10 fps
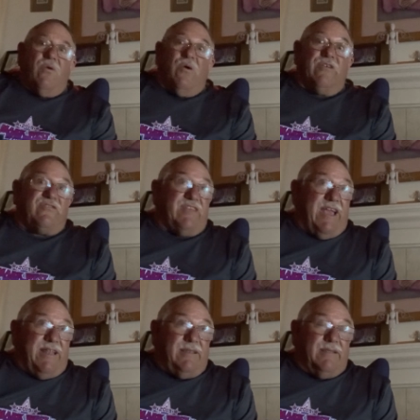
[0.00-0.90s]
horse
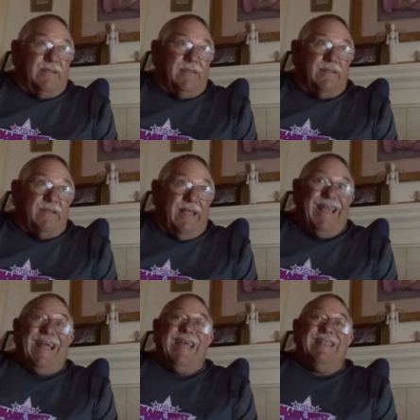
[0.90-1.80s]
said,
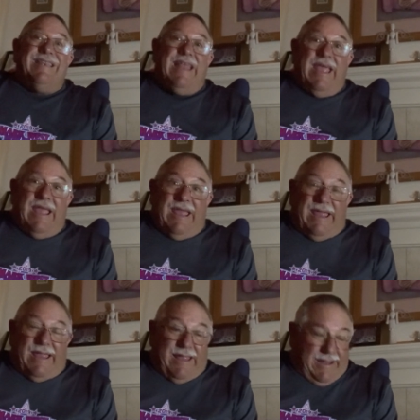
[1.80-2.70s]

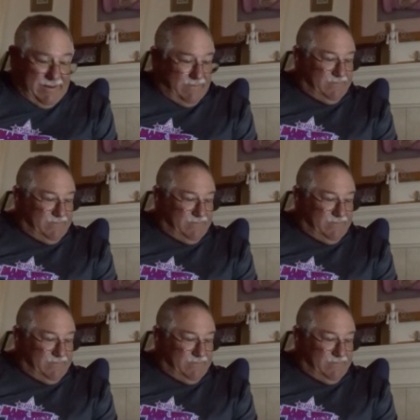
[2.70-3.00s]
Nay.